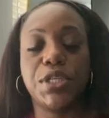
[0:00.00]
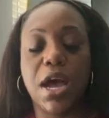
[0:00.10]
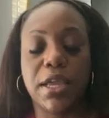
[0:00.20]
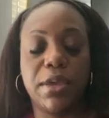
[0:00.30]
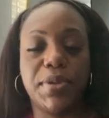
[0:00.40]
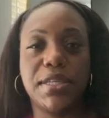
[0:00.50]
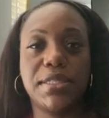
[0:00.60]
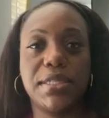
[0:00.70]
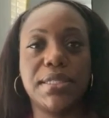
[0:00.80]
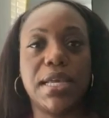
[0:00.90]
documents
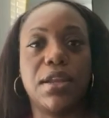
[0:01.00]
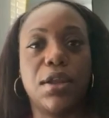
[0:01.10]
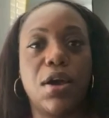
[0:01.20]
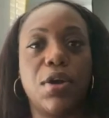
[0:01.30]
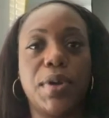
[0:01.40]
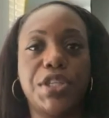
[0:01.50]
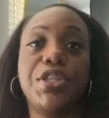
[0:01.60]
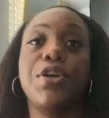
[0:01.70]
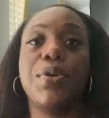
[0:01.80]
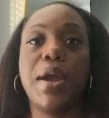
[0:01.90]
to send along with
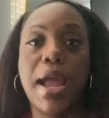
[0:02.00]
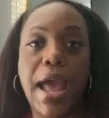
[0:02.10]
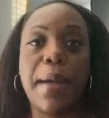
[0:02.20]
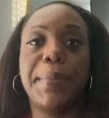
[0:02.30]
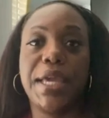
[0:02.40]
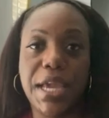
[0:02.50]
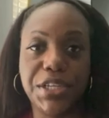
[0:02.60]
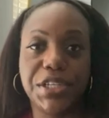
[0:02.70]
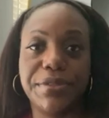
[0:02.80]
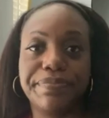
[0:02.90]
your
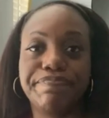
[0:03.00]
application.